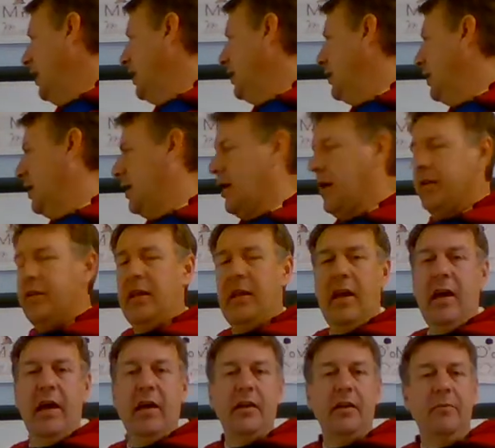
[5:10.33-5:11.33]
ed on
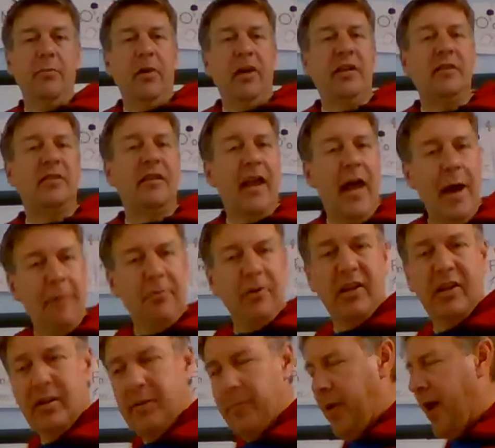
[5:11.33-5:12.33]
the end, it means it
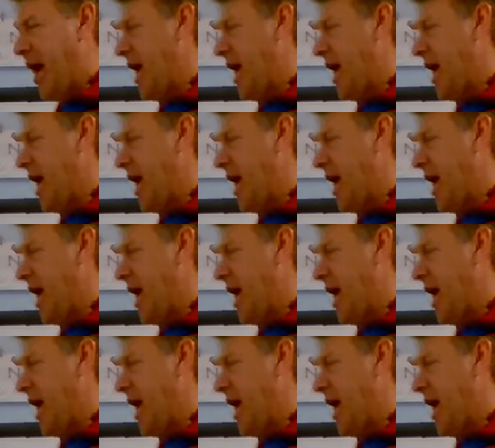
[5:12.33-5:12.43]
happened in the